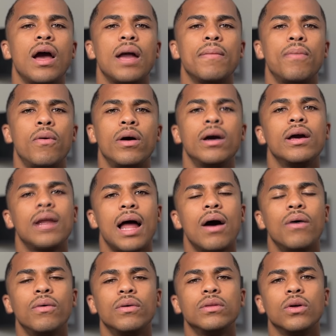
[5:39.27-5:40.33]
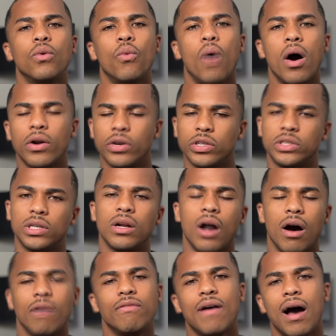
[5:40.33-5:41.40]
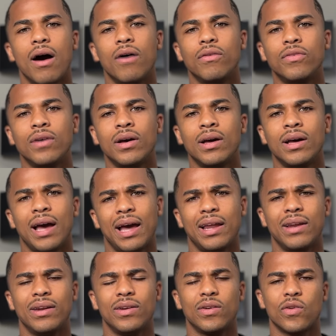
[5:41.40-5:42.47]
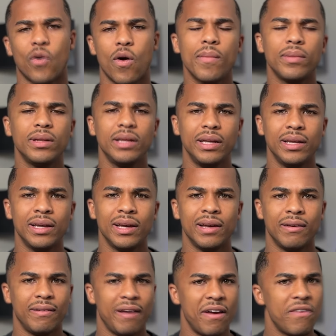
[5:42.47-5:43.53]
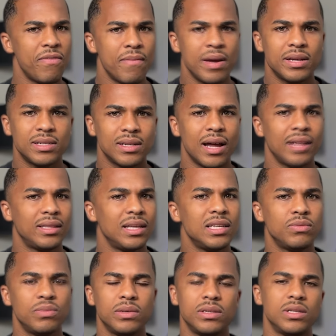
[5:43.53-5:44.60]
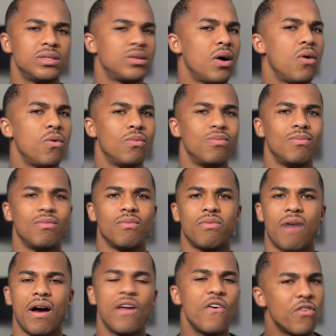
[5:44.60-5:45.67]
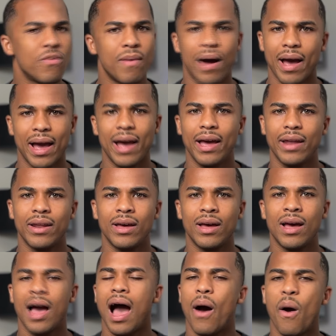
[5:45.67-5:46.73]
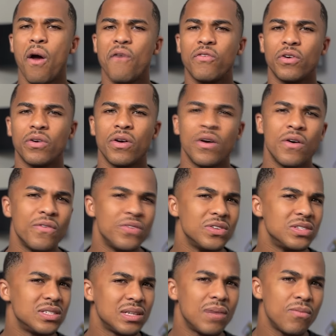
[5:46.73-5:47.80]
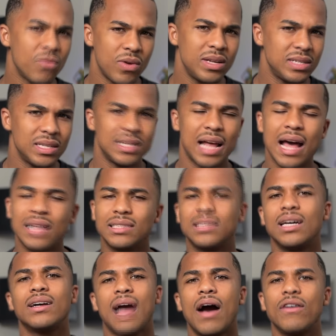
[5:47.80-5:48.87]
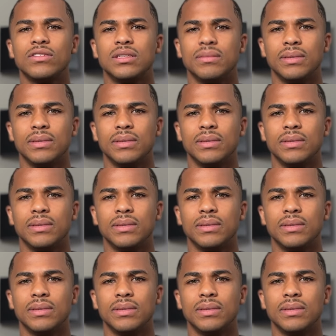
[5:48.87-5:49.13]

had pointed out the water shutoff valve. And normally, information like this would just go right over my head. However, for some reason that stuck out to